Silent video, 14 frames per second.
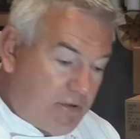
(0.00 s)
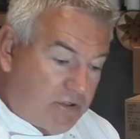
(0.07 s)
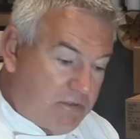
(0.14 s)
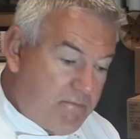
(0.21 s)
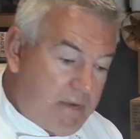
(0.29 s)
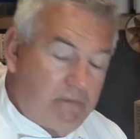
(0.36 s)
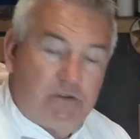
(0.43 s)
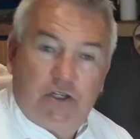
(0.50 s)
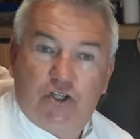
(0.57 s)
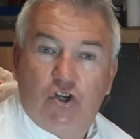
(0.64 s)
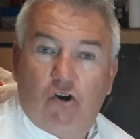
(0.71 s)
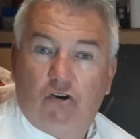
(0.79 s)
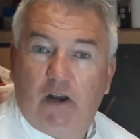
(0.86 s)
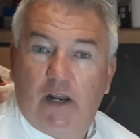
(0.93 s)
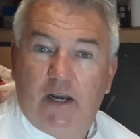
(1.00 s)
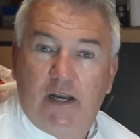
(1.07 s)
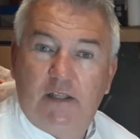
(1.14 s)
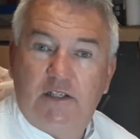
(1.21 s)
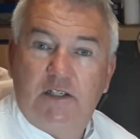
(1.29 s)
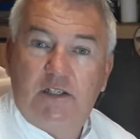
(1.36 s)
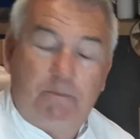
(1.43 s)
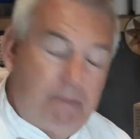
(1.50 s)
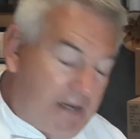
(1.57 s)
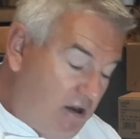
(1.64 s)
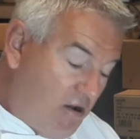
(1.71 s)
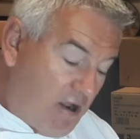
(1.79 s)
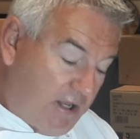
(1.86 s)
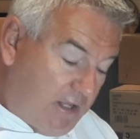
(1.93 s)
some melted chocolate in here. This is a bit
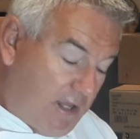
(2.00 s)
like